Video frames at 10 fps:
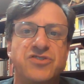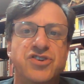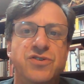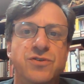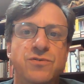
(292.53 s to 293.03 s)

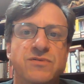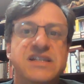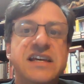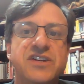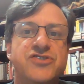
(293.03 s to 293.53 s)
to
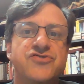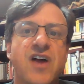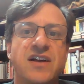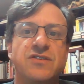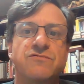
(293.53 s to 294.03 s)

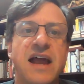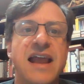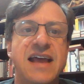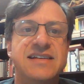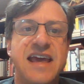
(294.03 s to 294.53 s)
deconstruct
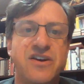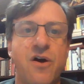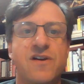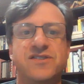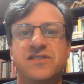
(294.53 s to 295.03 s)
René
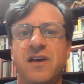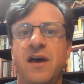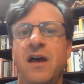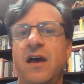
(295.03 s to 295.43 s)
Descartes'